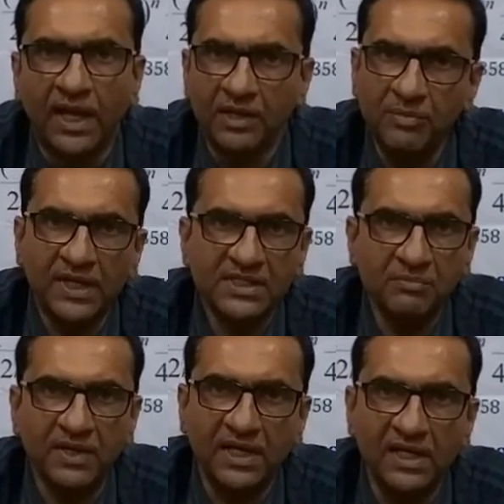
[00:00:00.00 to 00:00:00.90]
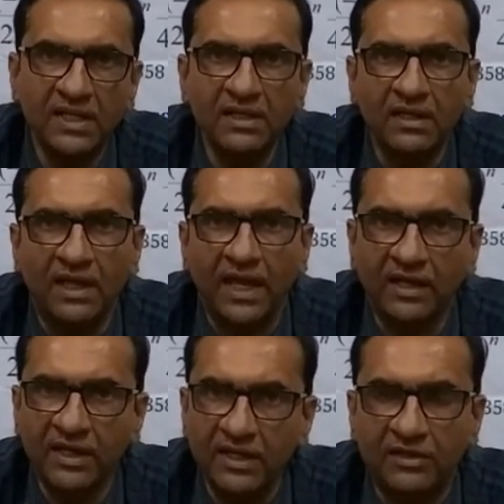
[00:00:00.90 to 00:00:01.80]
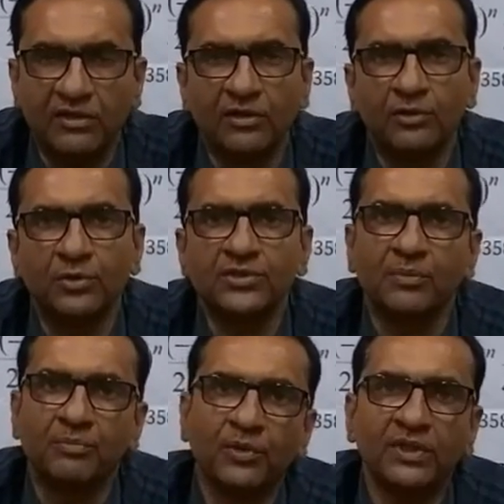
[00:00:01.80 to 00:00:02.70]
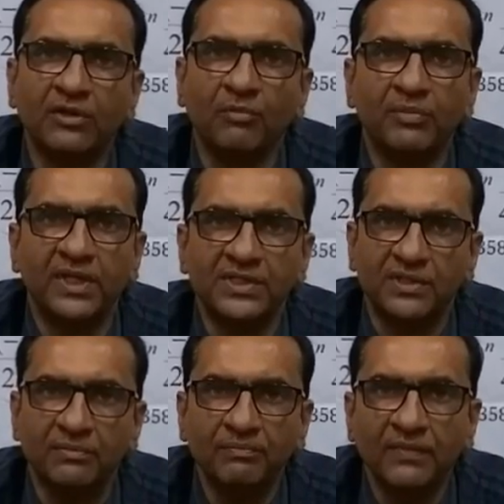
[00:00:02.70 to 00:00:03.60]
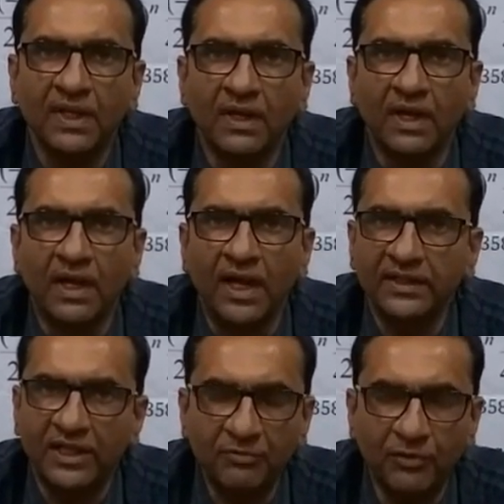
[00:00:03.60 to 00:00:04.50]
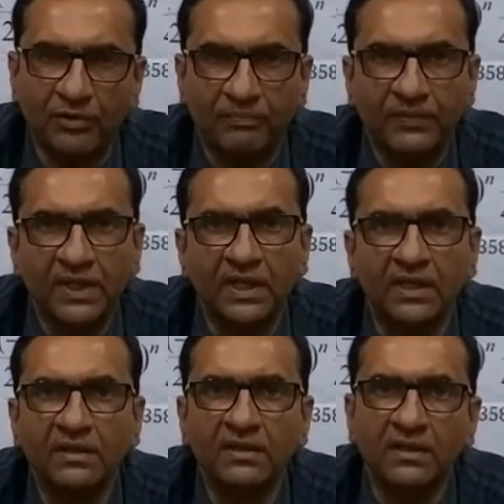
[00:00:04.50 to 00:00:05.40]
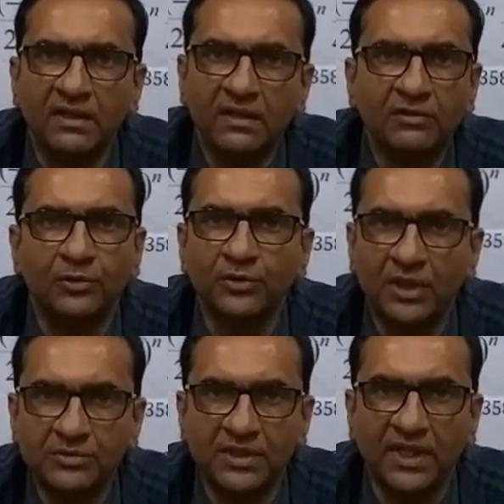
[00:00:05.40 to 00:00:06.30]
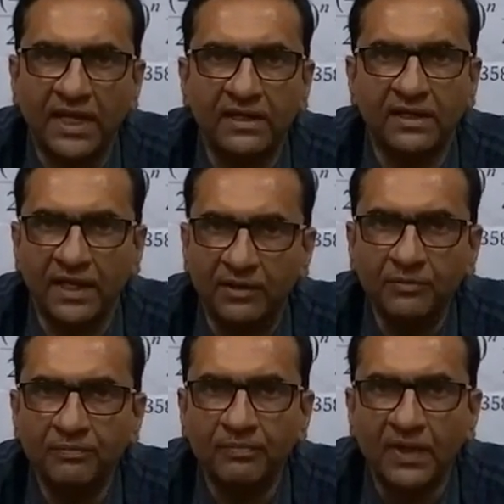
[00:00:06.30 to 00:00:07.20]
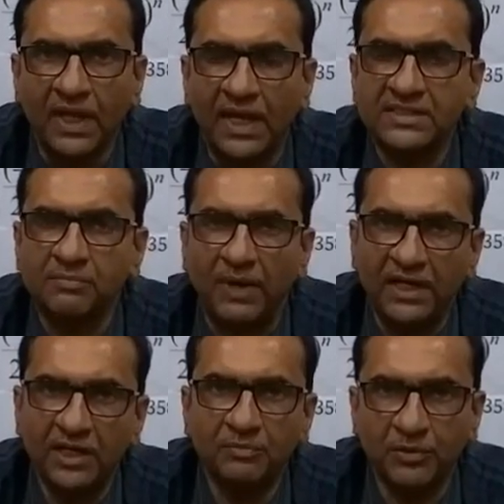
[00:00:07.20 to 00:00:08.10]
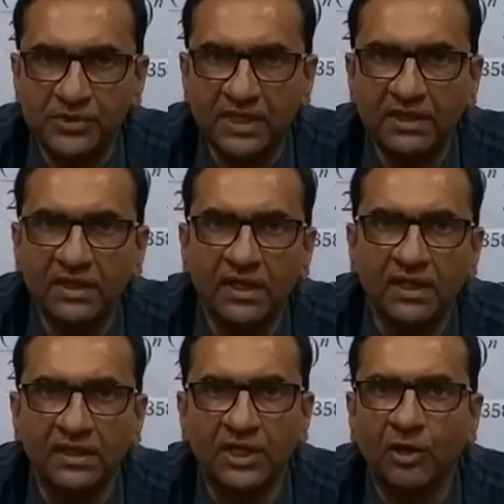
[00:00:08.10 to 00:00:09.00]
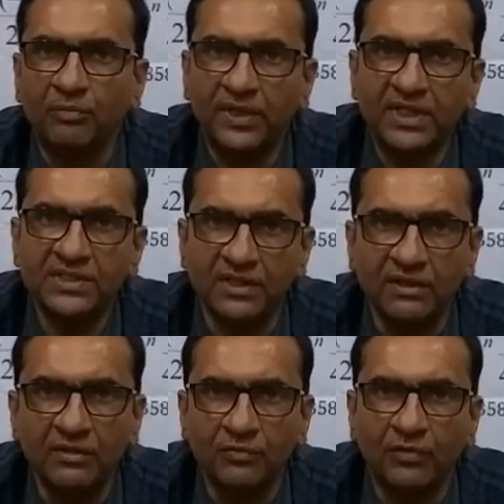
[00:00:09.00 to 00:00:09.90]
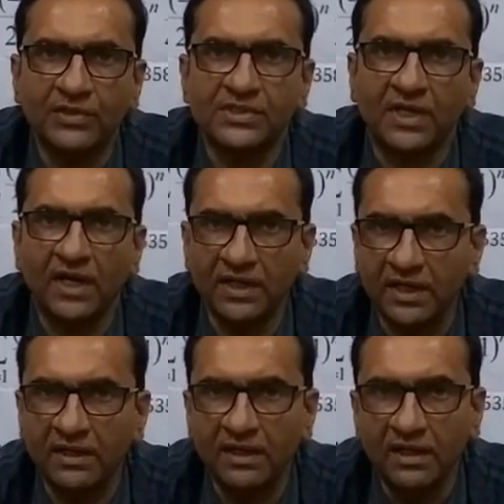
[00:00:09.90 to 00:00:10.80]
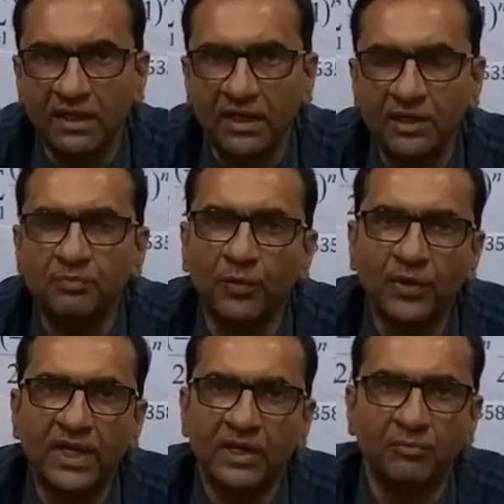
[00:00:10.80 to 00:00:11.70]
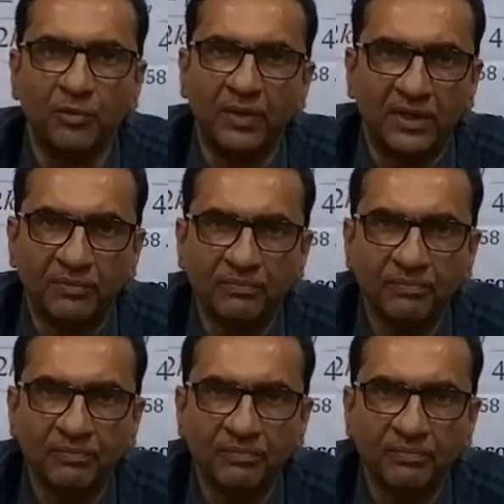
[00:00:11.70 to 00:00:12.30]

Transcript: NBHM readily agreed to support the competition, and therefore in the year 2009-10, as a pilot project, the competition was started in Pune and Mumbai.